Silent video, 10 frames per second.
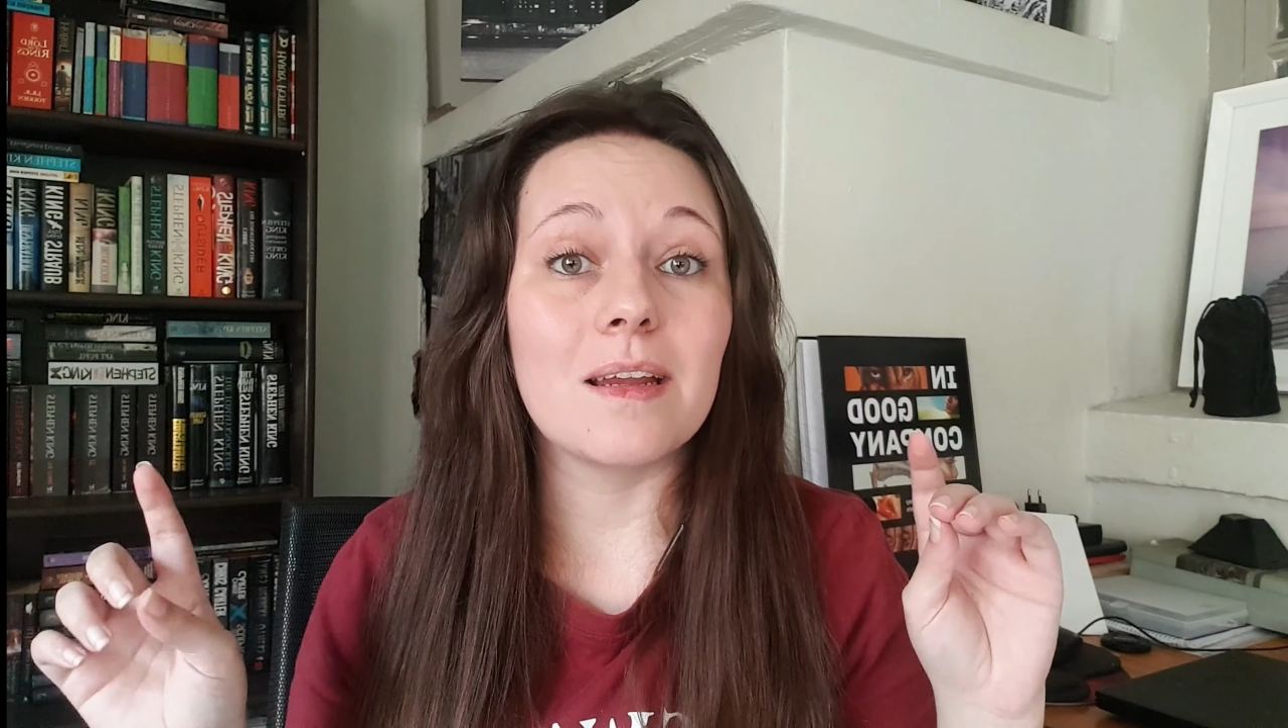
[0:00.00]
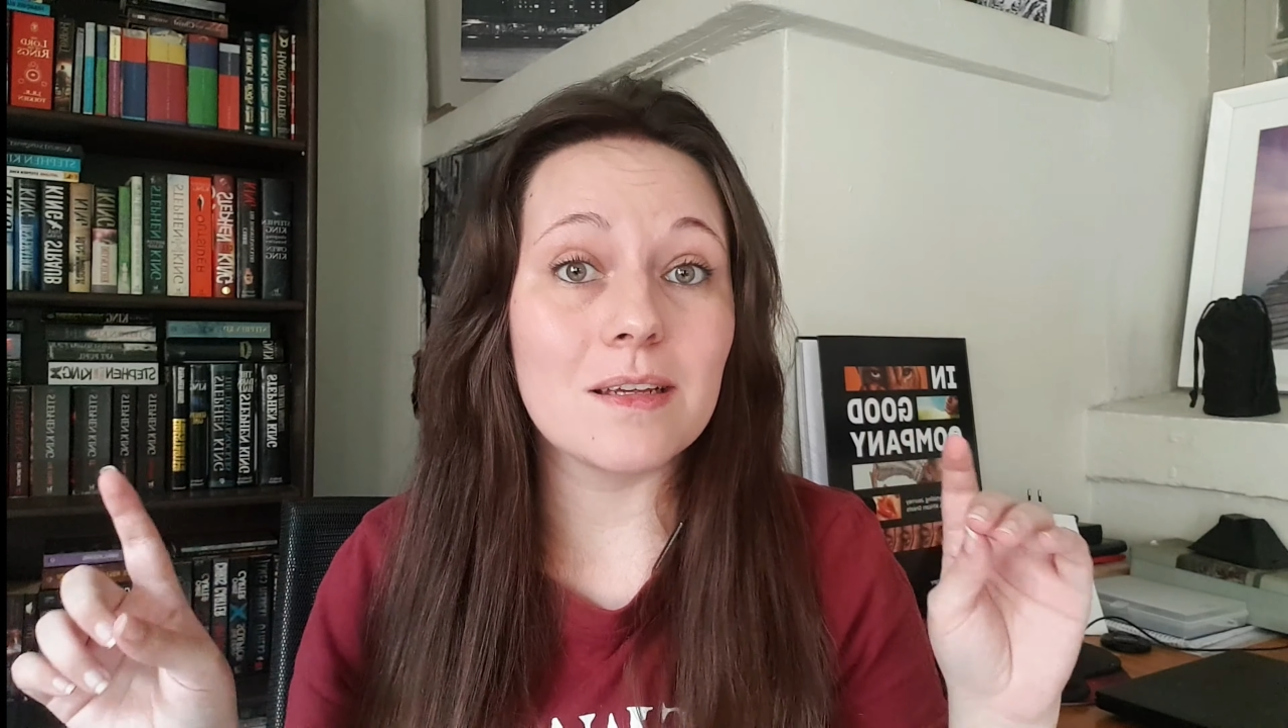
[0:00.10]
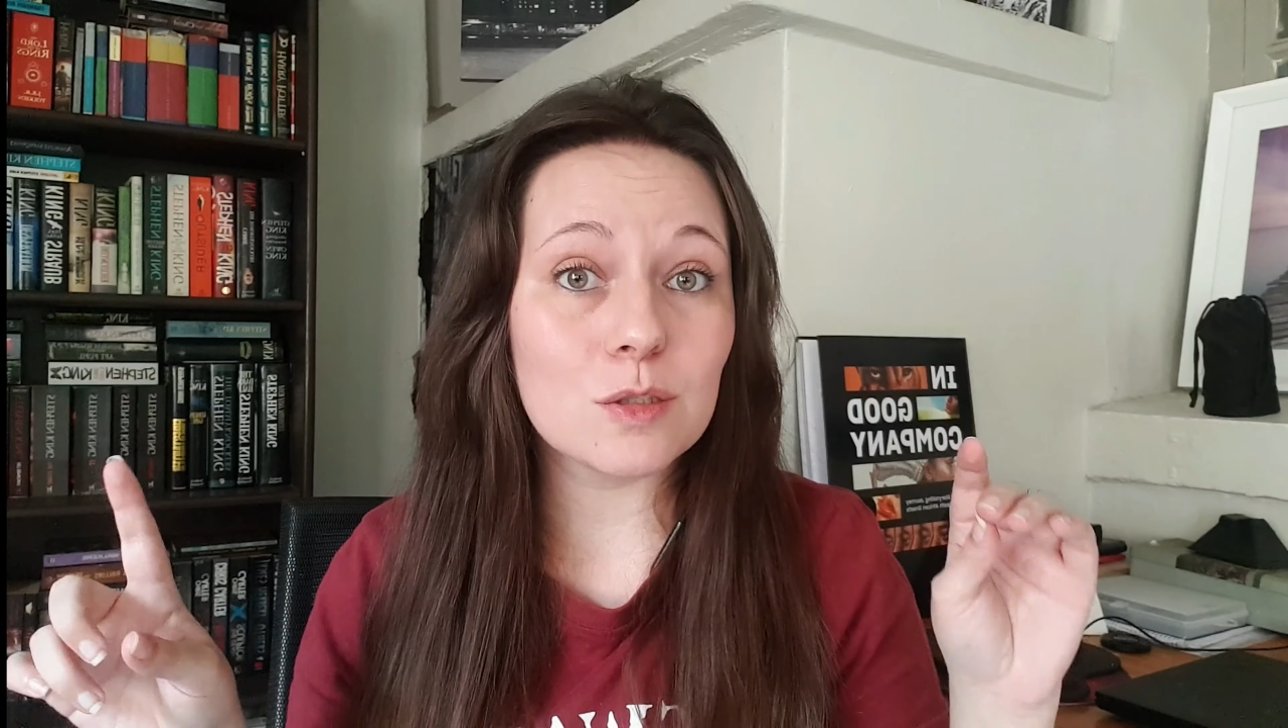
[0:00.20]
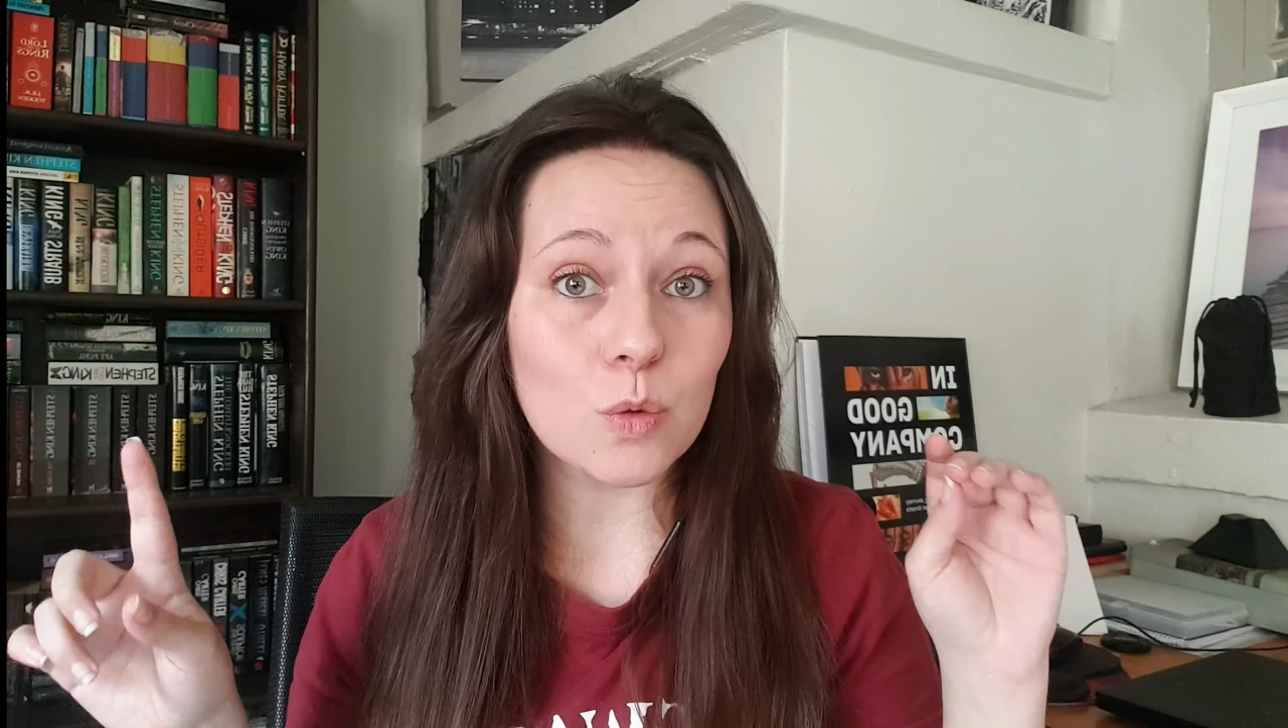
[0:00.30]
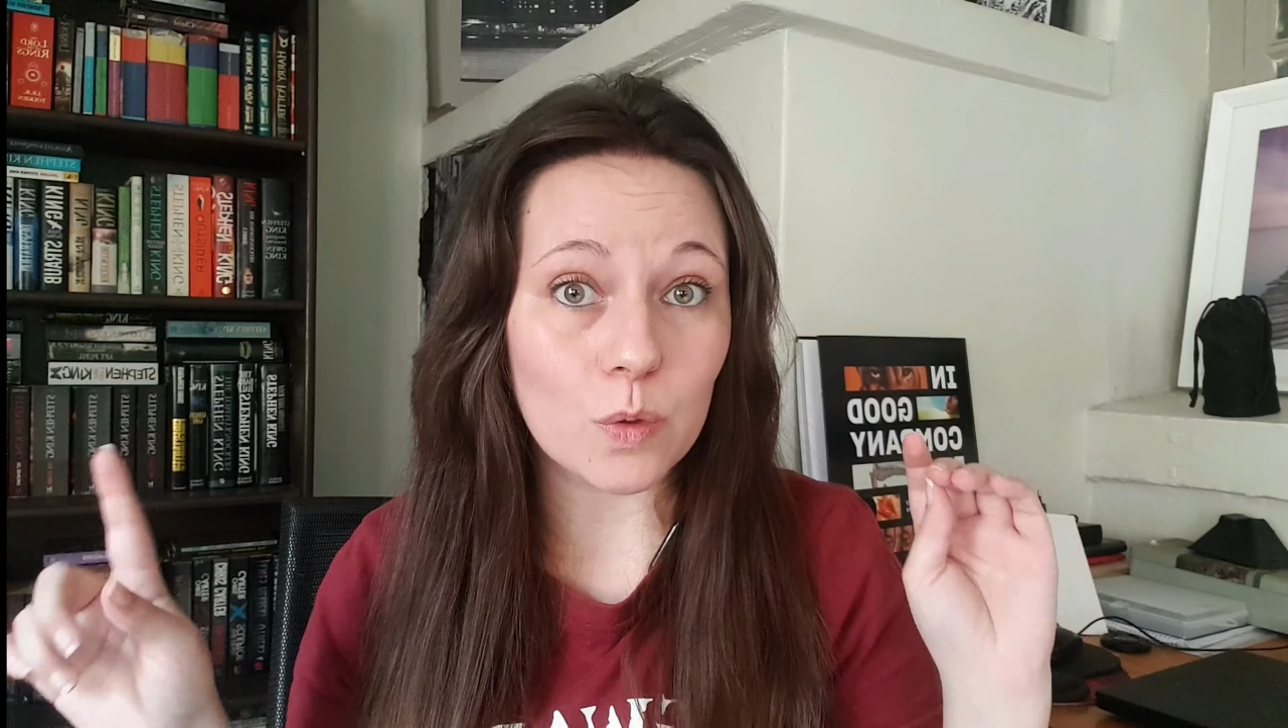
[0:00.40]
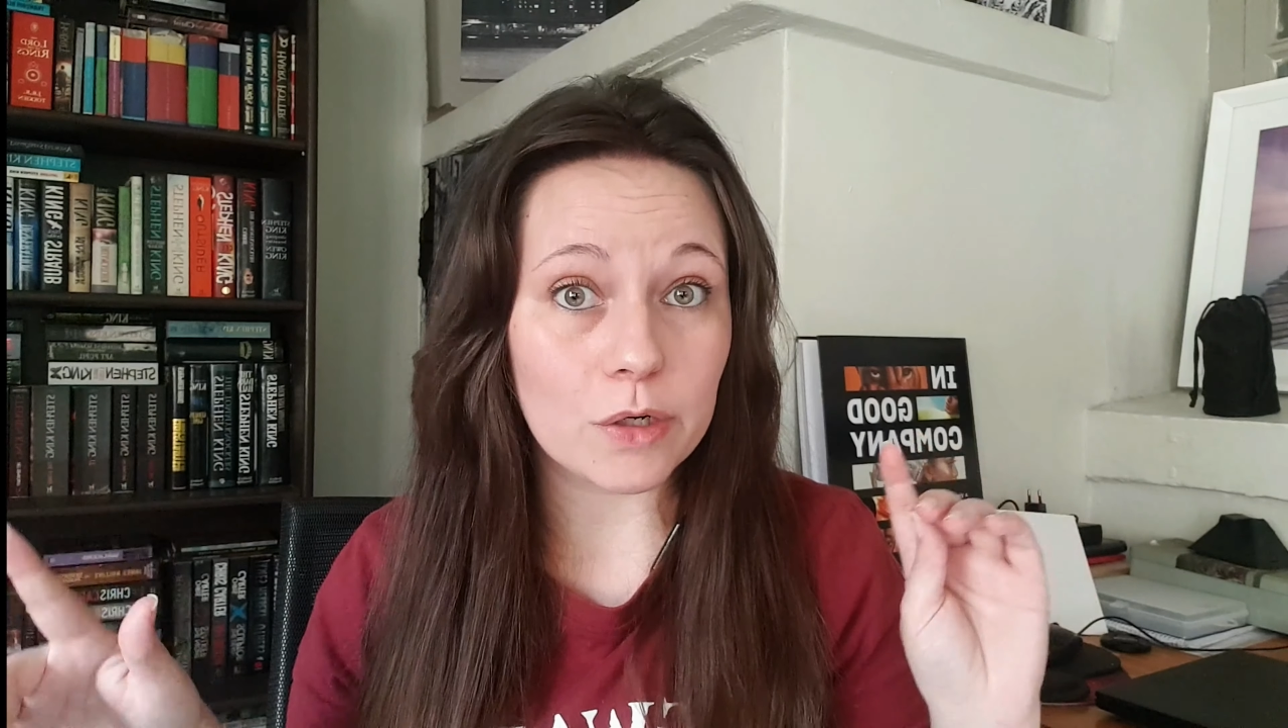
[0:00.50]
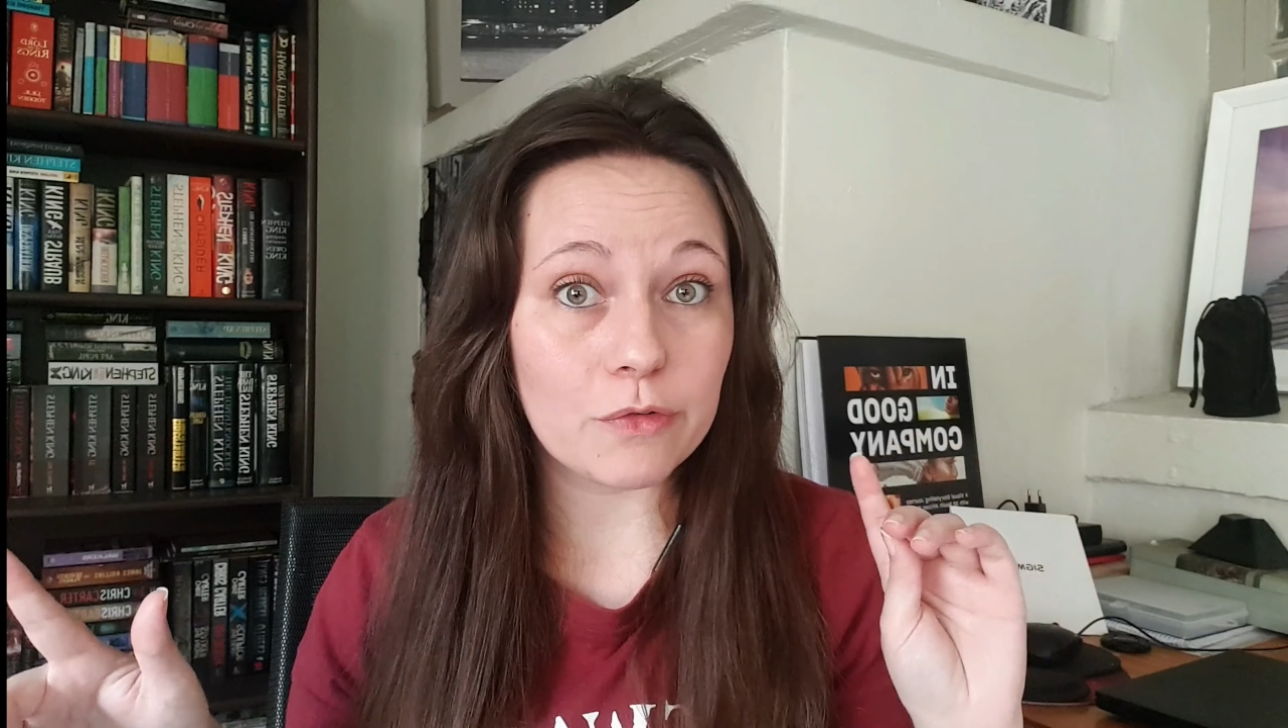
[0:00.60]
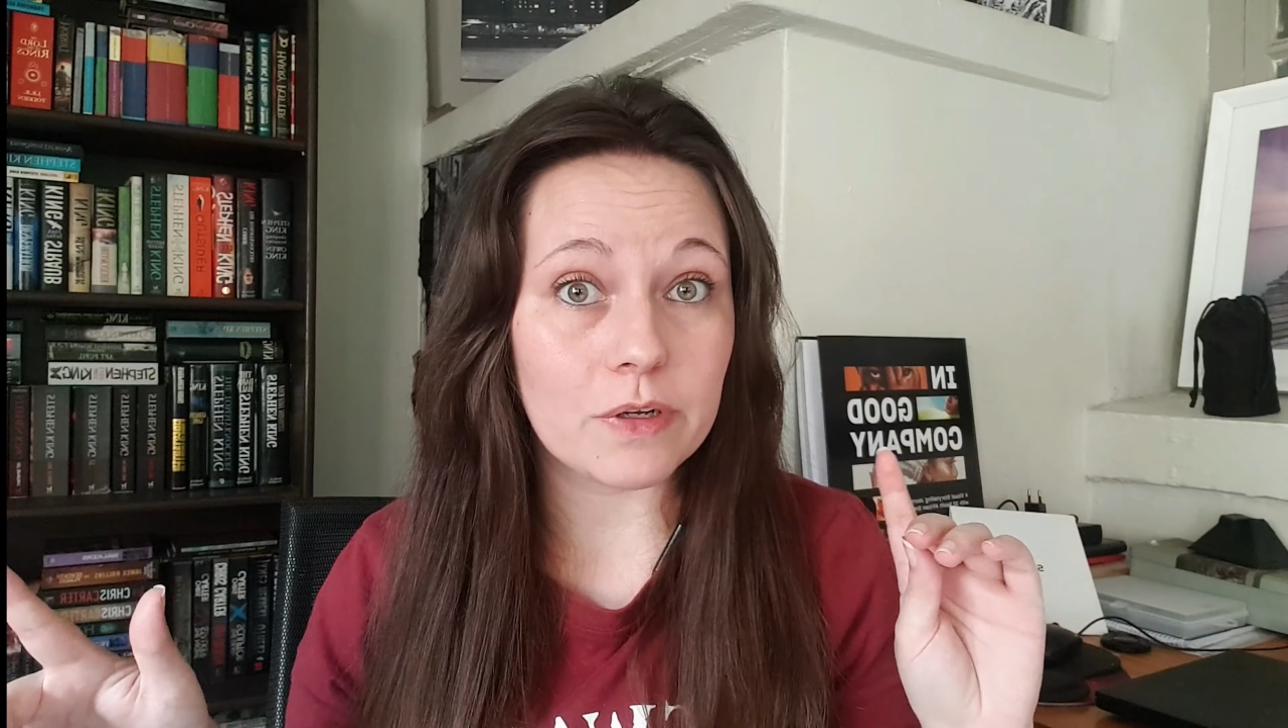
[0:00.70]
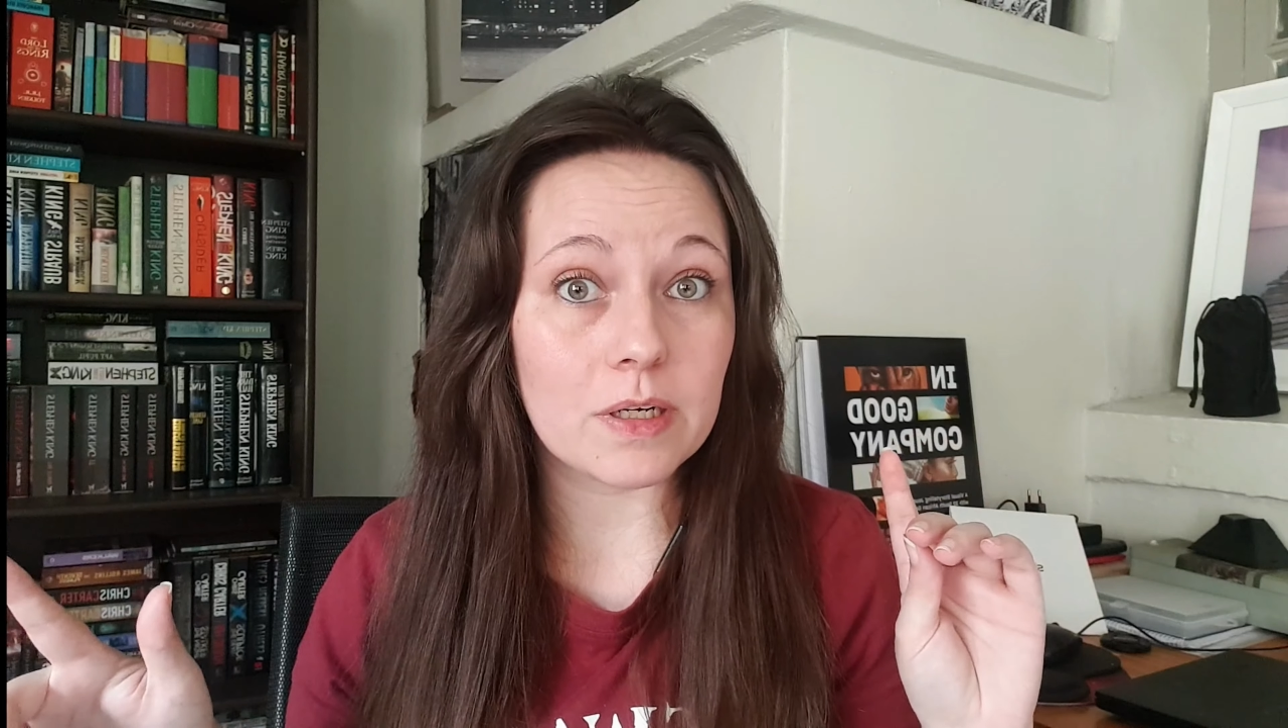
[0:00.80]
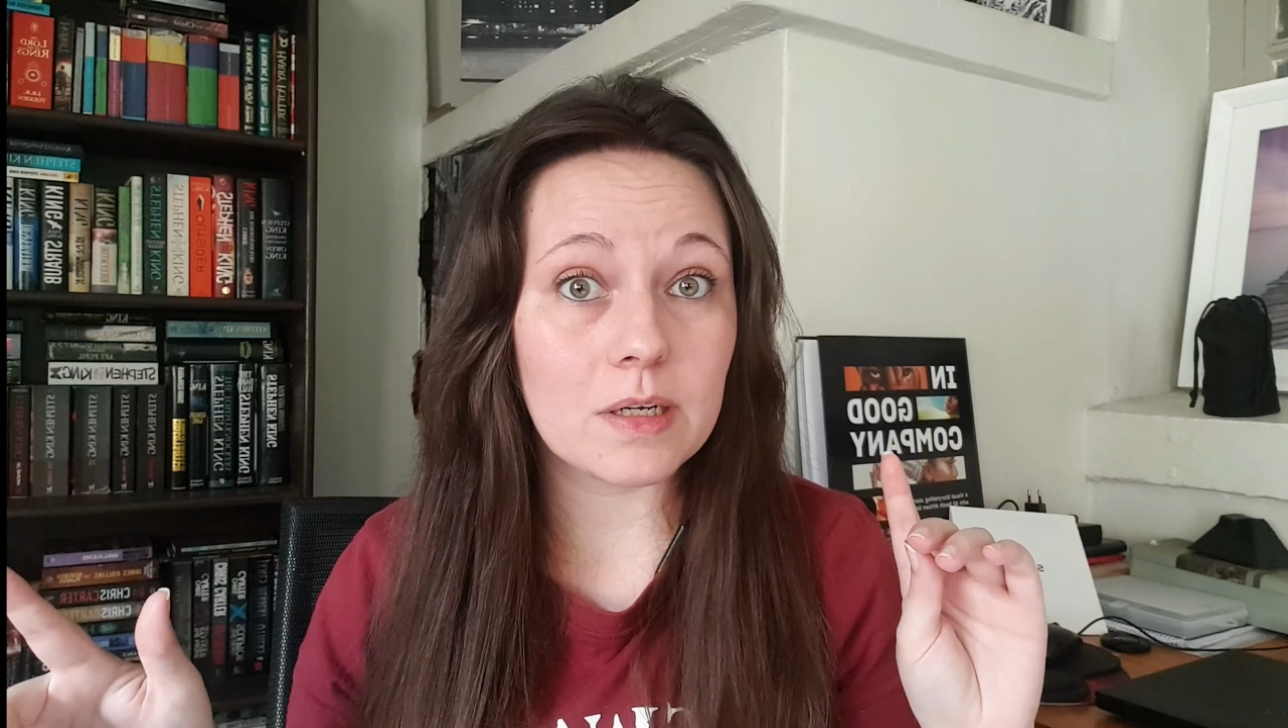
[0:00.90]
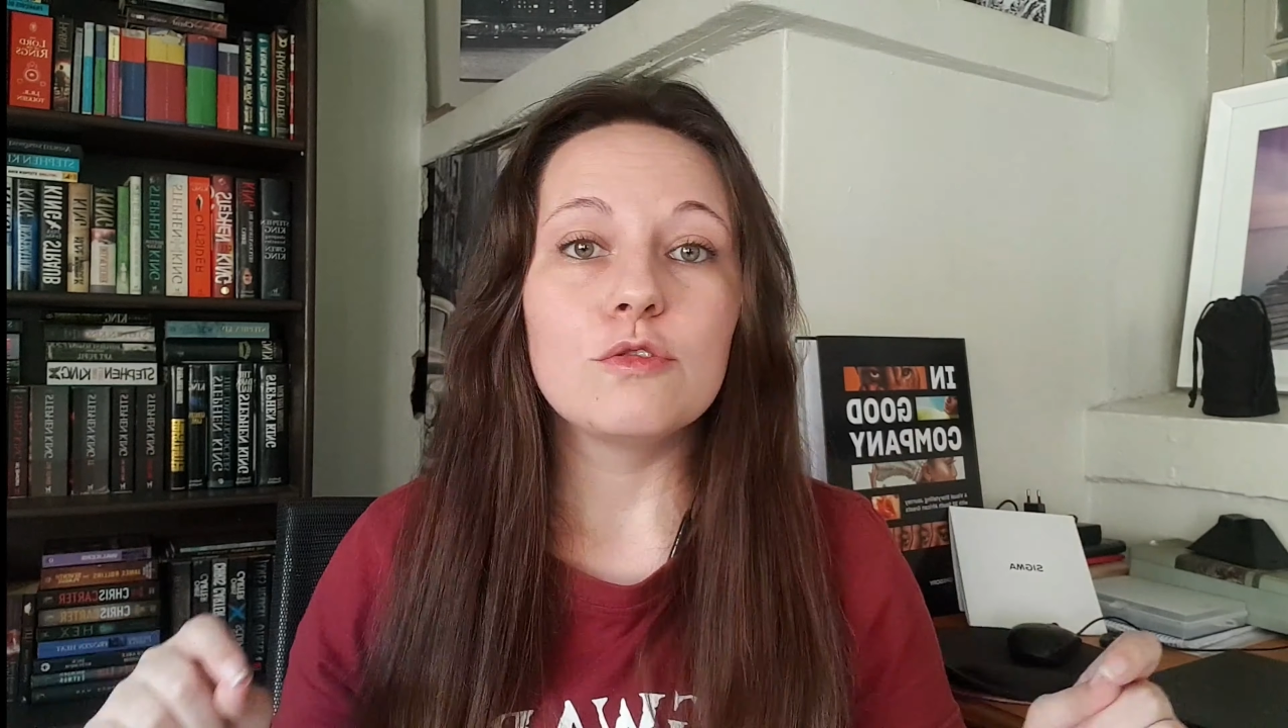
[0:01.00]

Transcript: is worth it.